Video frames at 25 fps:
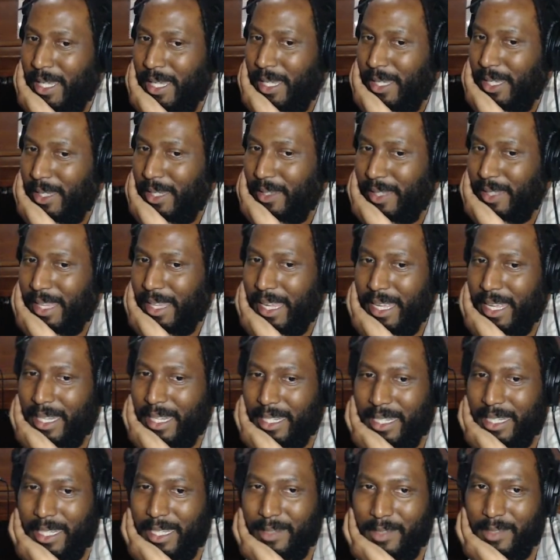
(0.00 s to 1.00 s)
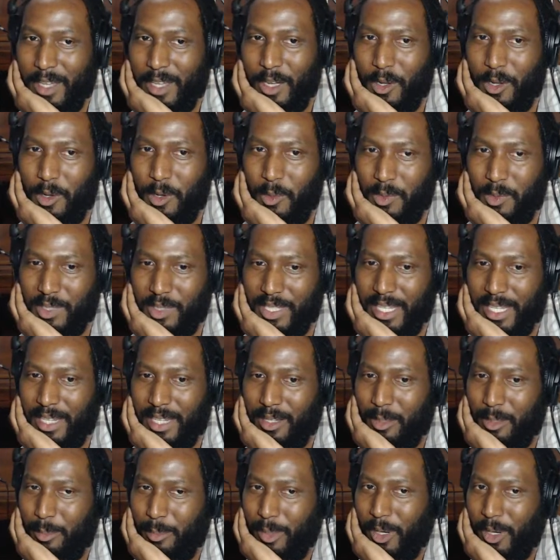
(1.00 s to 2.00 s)
That no
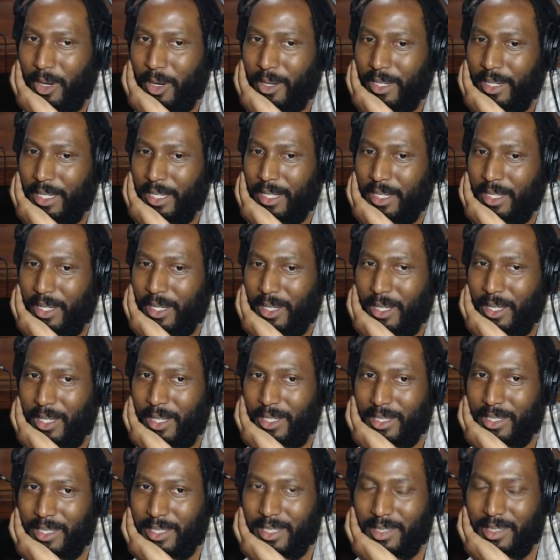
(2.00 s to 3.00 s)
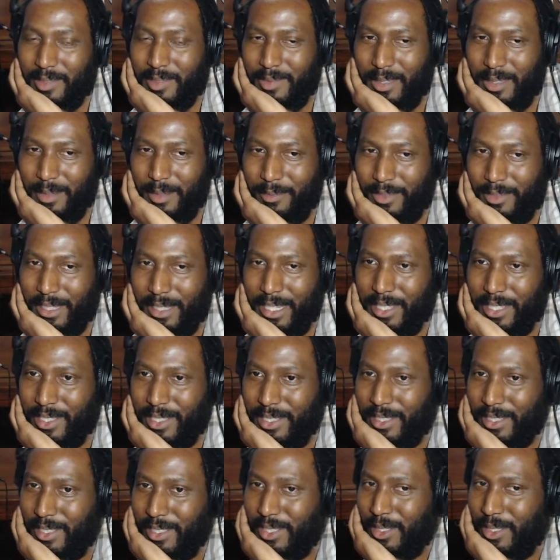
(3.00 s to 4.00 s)
single party caused
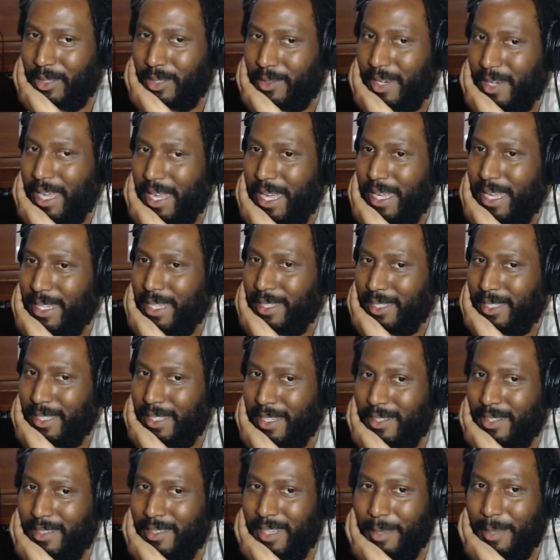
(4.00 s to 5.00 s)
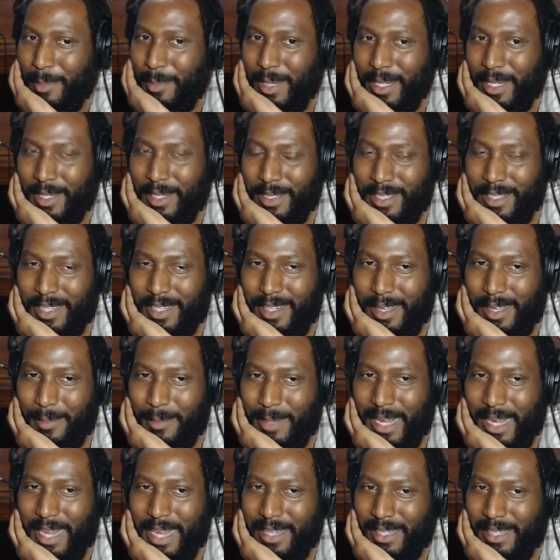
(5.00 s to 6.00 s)
inflation to arise. I mean, I'm
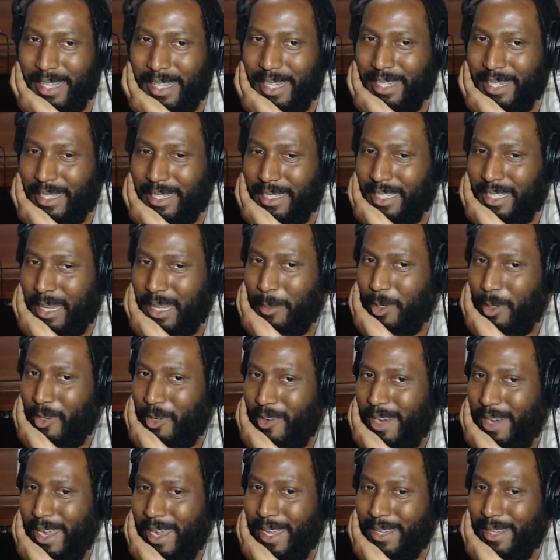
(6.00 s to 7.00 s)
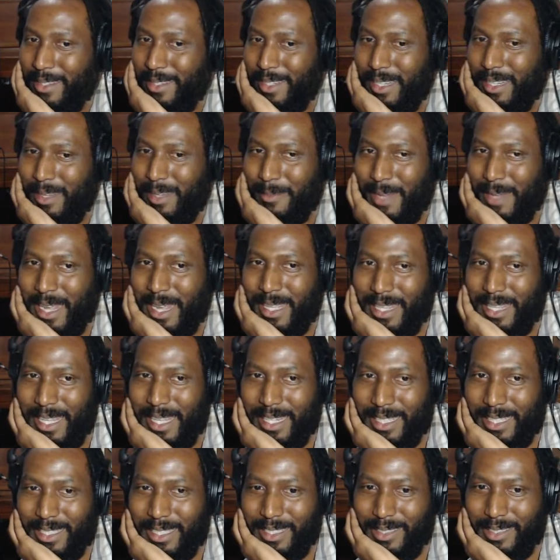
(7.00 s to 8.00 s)
not like a Democrat, and I'm not
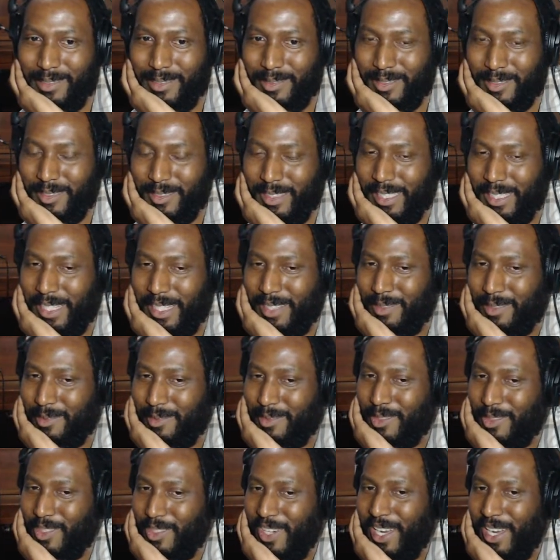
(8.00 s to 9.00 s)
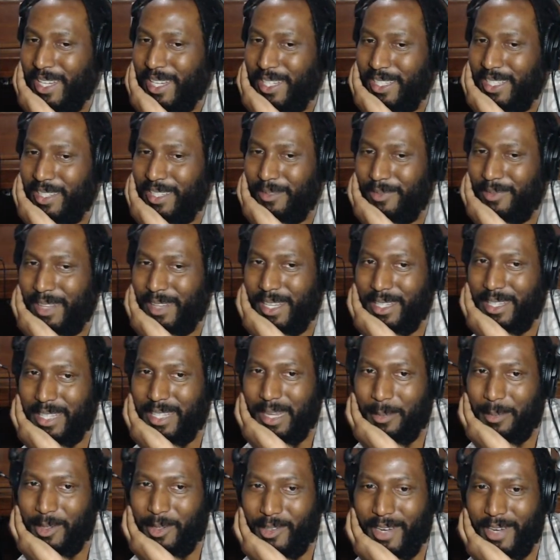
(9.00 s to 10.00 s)
like trying to defend
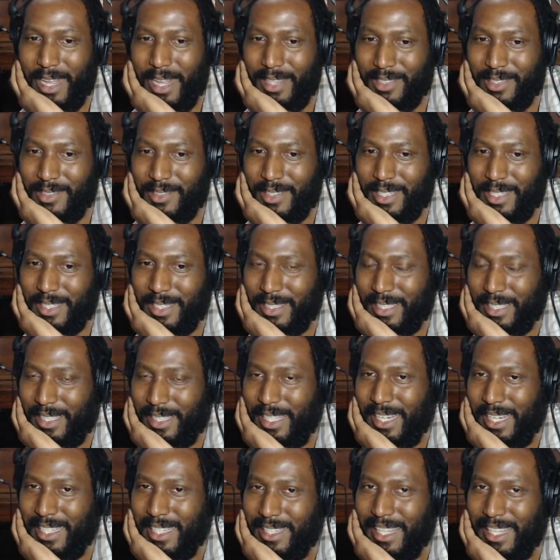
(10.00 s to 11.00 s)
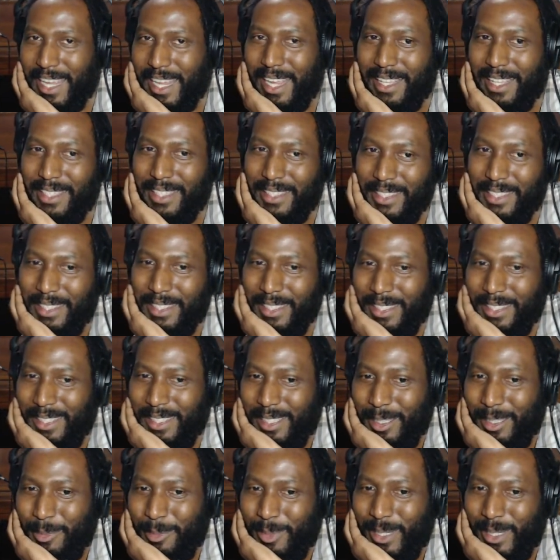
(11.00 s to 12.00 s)
Democrats or anything like that.
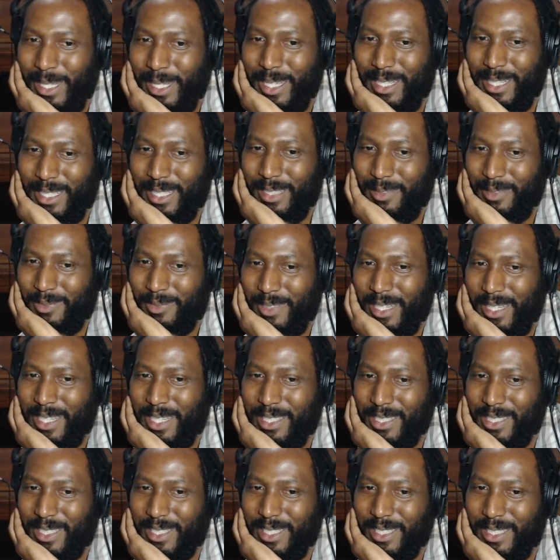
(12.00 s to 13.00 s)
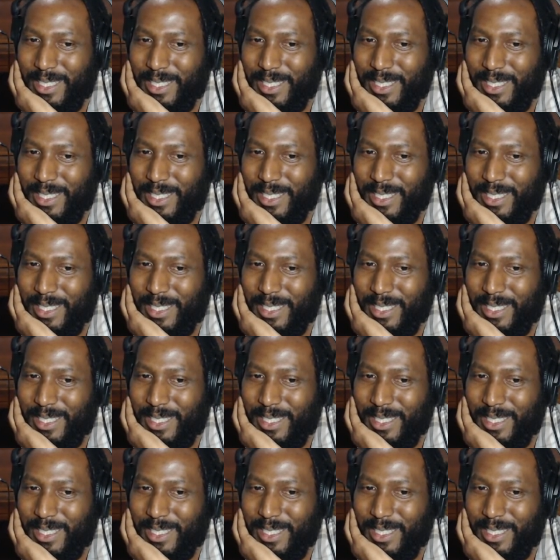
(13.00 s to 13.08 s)
But inflation